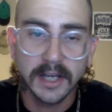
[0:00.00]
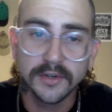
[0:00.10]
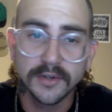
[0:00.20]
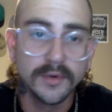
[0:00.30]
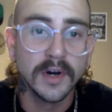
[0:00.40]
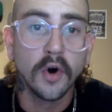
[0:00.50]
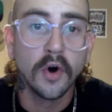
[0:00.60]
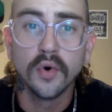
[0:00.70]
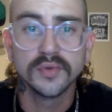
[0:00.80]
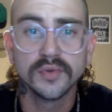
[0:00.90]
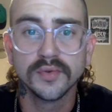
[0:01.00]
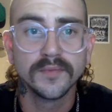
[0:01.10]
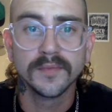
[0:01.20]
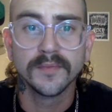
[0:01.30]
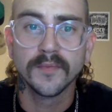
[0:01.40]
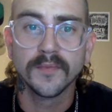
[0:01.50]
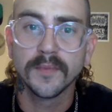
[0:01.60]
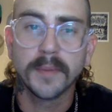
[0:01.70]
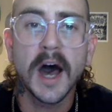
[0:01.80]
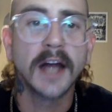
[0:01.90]
do a whole
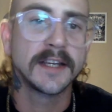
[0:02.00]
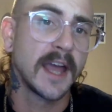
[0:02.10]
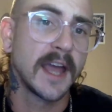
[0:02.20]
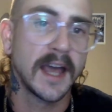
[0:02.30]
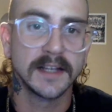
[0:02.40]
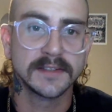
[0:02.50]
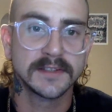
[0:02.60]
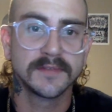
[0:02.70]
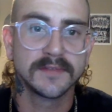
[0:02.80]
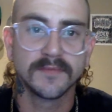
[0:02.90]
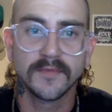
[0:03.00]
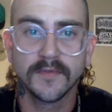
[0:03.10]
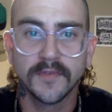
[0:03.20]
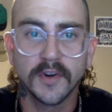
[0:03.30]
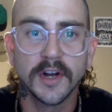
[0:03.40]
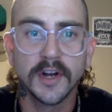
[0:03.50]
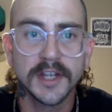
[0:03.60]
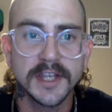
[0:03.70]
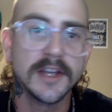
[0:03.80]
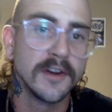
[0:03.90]
podcast for a
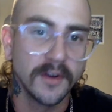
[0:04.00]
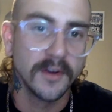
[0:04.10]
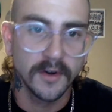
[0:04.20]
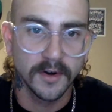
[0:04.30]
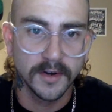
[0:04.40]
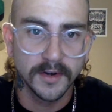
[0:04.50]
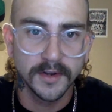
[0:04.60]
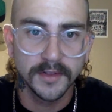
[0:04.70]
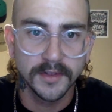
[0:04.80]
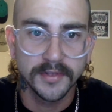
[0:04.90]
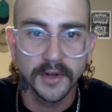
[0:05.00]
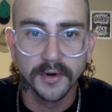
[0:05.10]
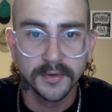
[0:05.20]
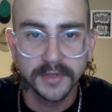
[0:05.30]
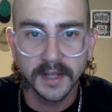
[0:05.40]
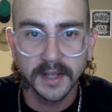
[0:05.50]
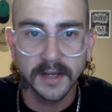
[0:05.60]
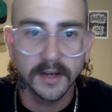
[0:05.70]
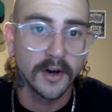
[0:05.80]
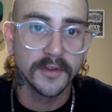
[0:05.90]
year on Thoth
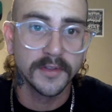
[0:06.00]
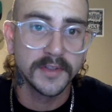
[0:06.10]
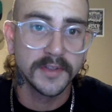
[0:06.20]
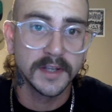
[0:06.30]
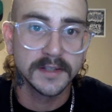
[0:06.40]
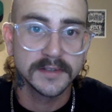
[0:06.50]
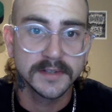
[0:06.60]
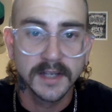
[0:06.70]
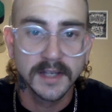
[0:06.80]
and all the things